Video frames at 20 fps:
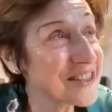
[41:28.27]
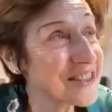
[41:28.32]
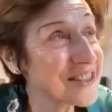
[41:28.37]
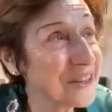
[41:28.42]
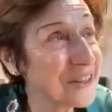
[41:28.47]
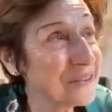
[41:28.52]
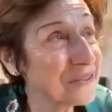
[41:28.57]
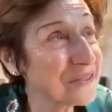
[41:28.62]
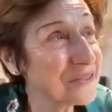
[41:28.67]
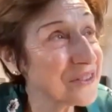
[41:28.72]

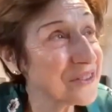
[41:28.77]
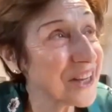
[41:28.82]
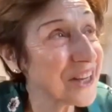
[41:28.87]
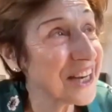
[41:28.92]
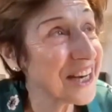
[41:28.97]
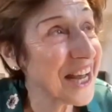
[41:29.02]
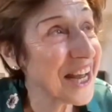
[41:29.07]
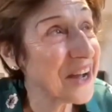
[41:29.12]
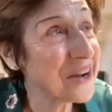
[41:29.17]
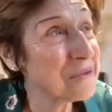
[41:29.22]
gift
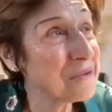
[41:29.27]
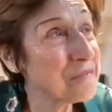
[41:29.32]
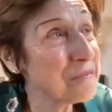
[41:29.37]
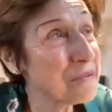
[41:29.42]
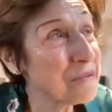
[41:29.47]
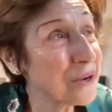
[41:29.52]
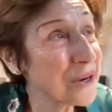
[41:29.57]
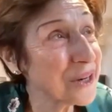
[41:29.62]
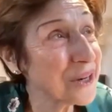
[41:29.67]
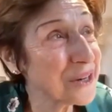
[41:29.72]
and how
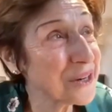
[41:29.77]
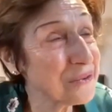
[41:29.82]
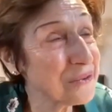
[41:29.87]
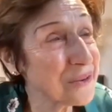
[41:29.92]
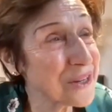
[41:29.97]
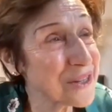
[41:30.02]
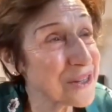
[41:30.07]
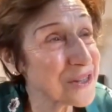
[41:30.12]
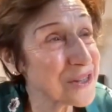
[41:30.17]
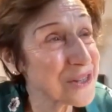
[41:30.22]
important it
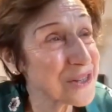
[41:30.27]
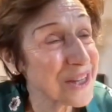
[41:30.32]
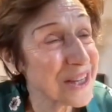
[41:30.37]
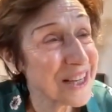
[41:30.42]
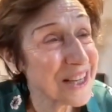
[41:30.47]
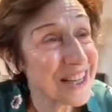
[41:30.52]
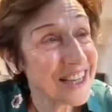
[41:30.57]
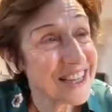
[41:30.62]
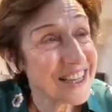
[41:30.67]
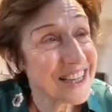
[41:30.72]
was
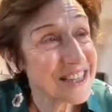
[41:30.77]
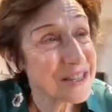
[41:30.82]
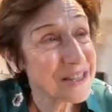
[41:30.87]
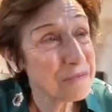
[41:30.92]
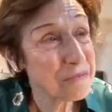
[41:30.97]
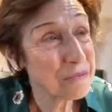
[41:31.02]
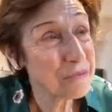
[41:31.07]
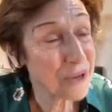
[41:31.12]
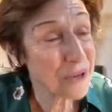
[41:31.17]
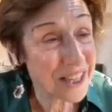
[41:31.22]
to
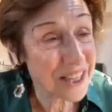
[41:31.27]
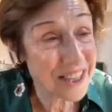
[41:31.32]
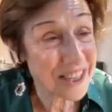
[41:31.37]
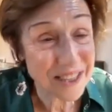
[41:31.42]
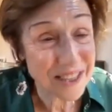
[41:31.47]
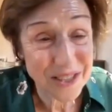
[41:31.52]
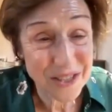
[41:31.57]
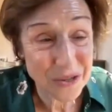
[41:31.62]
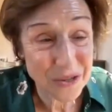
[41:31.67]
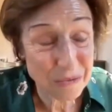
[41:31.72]
bring
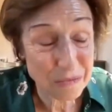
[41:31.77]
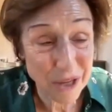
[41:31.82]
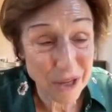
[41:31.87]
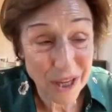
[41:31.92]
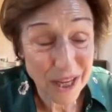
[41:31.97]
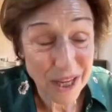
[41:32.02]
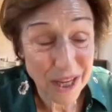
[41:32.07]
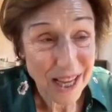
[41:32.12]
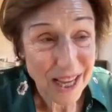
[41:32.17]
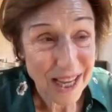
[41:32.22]
this to
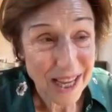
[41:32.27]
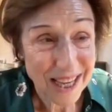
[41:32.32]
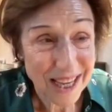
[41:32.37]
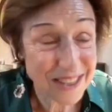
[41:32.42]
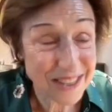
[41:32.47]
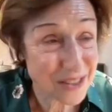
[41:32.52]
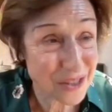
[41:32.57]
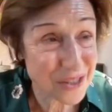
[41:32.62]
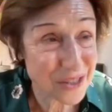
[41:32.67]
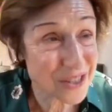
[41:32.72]
me.
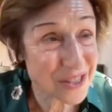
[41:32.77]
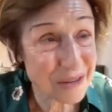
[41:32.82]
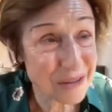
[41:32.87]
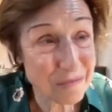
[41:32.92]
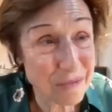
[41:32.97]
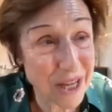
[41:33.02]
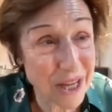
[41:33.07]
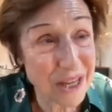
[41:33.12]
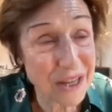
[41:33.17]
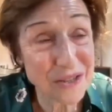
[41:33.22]
It's just
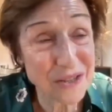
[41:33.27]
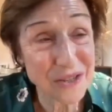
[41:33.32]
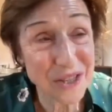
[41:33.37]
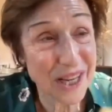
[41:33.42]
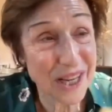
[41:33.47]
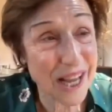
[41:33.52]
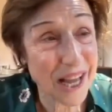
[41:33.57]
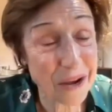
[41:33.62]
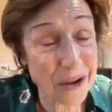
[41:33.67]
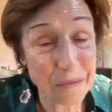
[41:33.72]

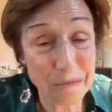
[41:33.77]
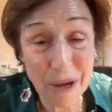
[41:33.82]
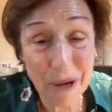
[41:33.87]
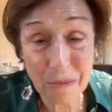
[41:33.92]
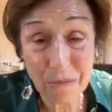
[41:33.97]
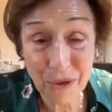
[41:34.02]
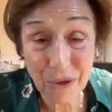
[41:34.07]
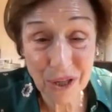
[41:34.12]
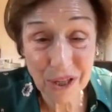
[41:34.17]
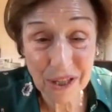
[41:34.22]
amazing how
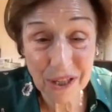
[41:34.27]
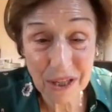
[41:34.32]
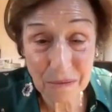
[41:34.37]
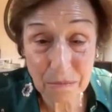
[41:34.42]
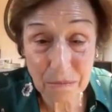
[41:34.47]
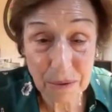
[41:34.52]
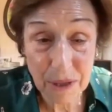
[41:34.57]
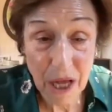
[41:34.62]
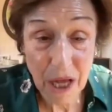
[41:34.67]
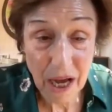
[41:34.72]
memory can
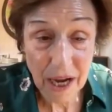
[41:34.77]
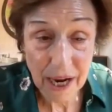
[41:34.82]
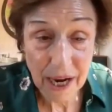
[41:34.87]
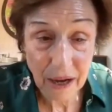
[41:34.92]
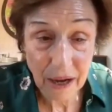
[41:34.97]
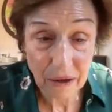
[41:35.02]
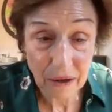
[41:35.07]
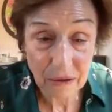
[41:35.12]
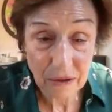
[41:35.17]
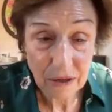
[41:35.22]
blot
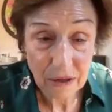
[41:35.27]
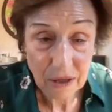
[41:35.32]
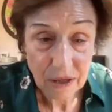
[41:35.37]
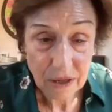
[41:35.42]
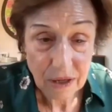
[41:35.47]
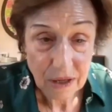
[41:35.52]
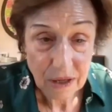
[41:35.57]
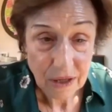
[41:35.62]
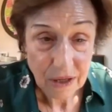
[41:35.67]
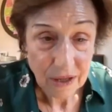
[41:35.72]
out
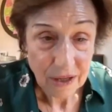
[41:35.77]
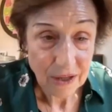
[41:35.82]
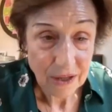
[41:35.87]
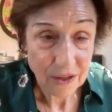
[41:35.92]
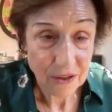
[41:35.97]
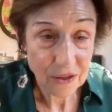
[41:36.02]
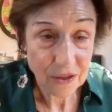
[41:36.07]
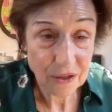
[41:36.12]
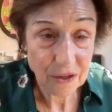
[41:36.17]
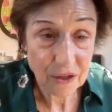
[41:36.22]

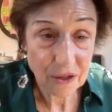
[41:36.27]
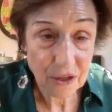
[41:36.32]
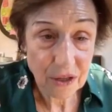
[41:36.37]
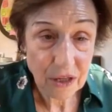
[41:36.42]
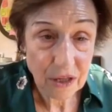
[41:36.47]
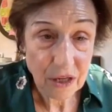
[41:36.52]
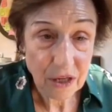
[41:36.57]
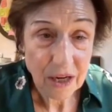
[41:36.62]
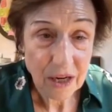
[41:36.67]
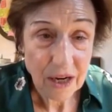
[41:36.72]
the
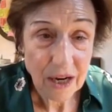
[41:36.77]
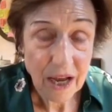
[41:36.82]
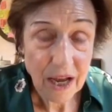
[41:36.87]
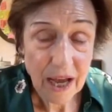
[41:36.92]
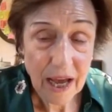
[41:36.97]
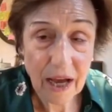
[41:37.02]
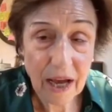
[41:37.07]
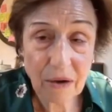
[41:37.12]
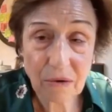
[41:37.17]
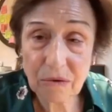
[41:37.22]
good,
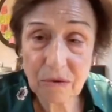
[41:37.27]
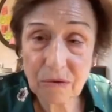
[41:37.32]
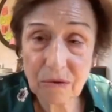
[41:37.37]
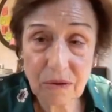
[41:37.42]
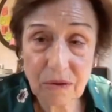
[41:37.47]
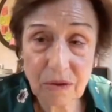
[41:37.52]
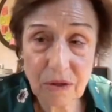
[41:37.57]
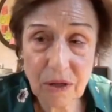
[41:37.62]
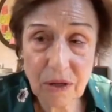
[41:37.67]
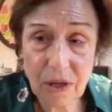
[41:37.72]
how
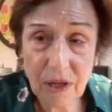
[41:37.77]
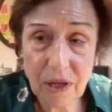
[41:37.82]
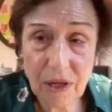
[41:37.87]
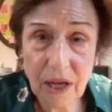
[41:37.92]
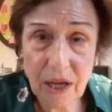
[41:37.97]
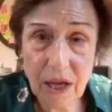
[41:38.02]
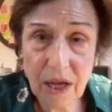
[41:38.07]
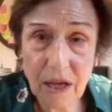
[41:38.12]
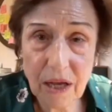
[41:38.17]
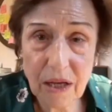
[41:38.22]

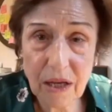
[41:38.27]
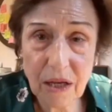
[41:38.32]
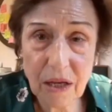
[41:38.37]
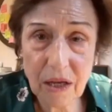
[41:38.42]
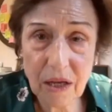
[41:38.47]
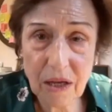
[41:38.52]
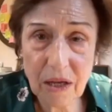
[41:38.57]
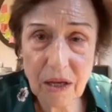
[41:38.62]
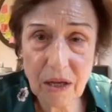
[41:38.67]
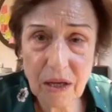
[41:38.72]

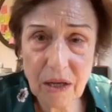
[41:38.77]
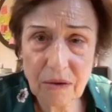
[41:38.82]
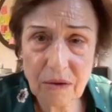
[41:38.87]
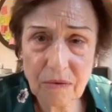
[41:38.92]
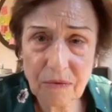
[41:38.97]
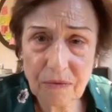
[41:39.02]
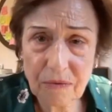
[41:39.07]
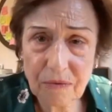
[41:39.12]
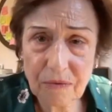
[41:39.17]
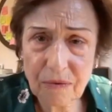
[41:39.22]
in